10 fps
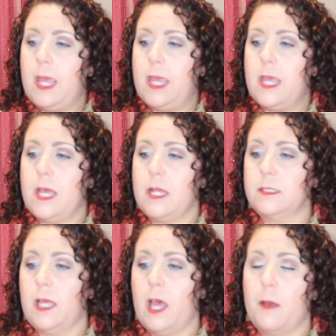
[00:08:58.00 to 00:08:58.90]

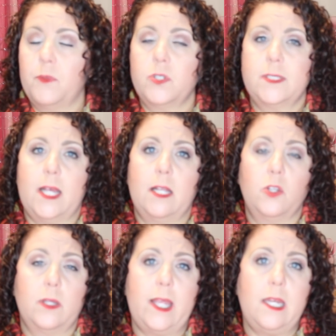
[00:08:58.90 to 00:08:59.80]
And um, there's a
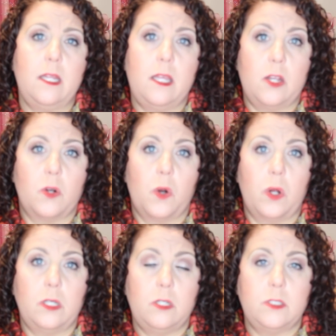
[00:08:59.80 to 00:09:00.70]
lady here
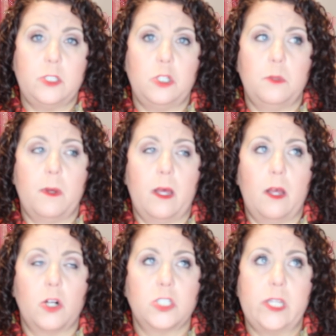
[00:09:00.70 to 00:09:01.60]
on YouTube.
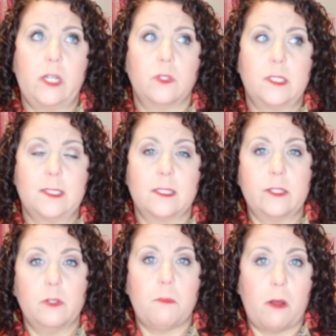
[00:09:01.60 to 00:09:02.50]
Her channel is
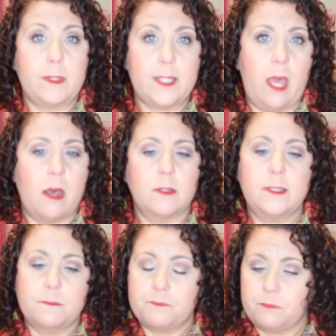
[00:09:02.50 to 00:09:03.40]
Little Mama's
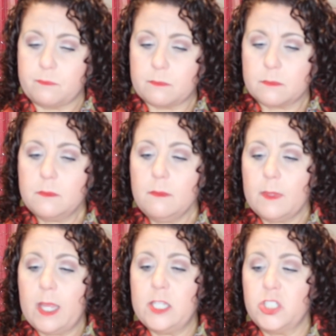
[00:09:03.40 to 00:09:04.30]
House.
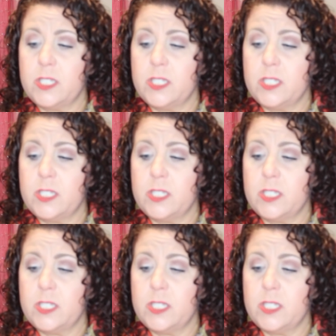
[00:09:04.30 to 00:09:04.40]
And